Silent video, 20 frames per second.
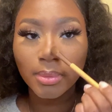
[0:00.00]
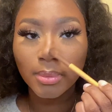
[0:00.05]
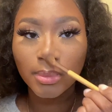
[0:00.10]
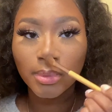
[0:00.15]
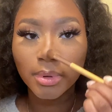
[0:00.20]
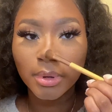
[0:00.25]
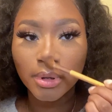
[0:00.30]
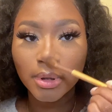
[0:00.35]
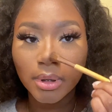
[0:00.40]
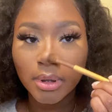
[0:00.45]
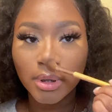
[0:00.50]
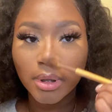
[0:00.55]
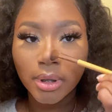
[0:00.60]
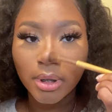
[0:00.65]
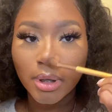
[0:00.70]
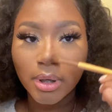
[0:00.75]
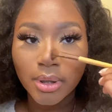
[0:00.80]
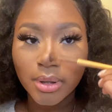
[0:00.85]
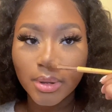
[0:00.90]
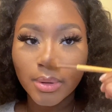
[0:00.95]
Ride it
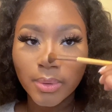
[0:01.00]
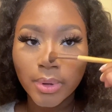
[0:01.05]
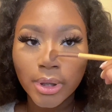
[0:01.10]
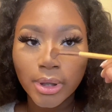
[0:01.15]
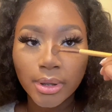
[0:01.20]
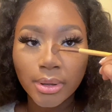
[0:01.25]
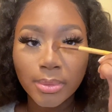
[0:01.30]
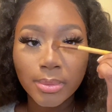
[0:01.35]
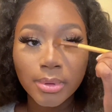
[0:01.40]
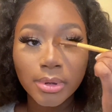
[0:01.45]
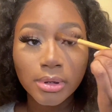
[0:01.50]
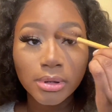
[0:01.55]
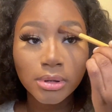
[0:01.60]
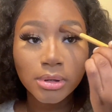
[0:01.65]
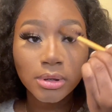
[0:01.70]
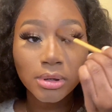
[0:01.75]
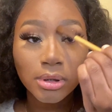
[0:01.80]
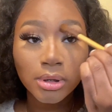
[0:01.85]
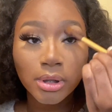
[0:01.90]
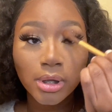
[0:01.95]
all the way up
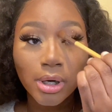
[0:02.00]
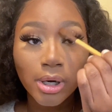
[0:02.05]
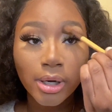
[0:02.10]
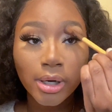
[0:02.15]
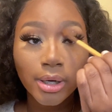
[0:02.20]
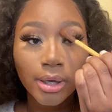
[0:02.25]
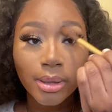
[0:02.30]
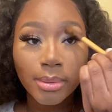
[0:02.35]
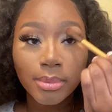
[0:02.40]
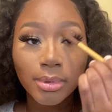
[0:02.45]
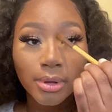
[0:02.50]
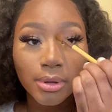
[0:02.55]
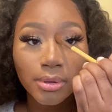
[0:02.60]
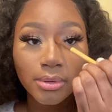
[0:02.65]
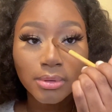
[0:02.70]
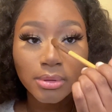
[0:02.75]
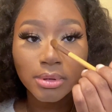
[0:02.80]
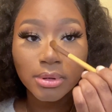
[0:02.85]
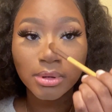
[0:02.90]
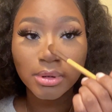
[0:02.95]
into your
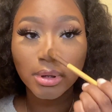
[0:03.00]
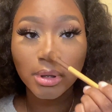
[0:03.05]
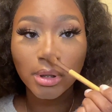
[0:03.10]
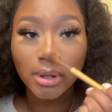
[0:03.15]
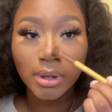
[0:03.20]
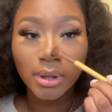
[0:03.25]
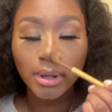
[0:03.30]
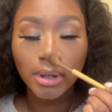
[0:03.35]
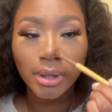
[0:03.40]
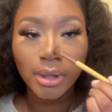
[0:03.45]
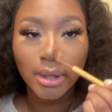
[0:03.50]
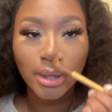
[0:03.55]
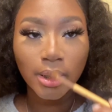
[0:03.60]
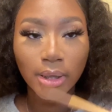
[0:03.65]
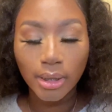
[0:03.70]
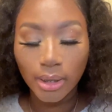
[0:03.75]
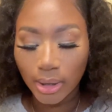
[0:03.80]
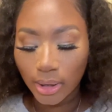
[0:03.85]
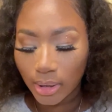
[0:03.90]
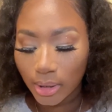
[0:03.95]
eyebrows.
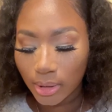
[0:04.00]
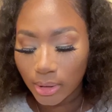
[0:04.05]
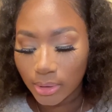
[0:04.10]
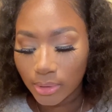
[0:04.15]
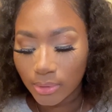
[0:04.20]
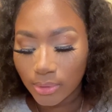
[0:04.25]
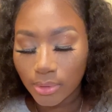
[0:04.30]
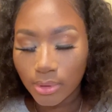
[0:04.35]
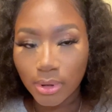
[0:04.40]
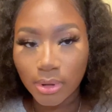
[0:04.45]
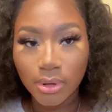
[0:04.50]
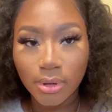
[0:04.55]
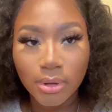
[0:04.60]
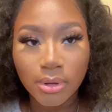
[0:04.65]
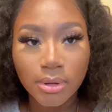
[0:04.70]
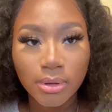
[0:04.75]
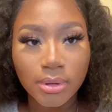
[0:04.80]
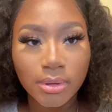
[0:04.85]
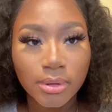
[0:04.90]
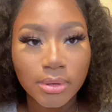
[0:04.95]
Do the
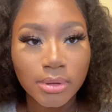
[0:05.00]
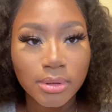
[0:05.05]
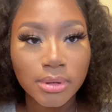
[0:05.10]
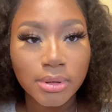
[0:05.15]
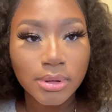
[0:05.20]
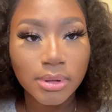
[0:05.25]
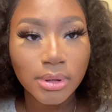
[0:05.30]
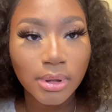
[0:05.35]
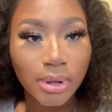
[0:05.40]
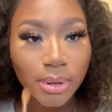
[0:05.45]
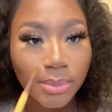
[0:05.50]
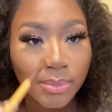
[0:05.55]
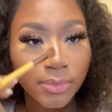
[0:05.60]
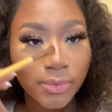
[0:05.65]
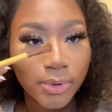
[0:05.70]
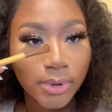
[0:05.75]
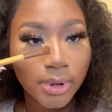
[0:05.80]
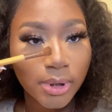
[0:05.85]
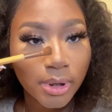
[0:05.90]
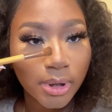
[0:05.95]
same
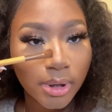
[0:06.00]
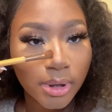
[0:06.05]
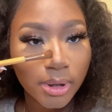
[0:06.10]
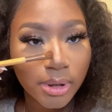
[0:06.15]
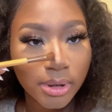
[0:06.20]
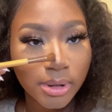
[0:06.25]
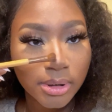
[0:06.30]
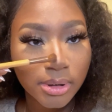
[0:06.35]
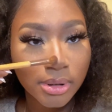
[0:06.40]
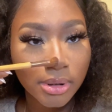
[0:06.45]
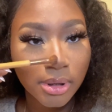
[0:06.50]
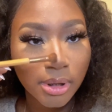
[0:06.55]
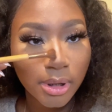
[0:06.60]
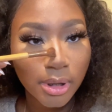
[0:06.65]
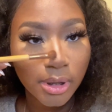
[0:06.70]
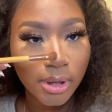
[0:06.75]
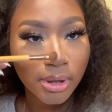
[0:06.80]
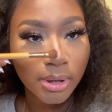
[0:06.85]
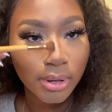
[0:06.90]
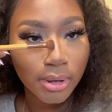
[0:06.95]
for the other
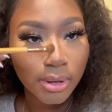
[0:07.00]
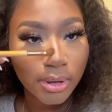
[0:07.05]
side.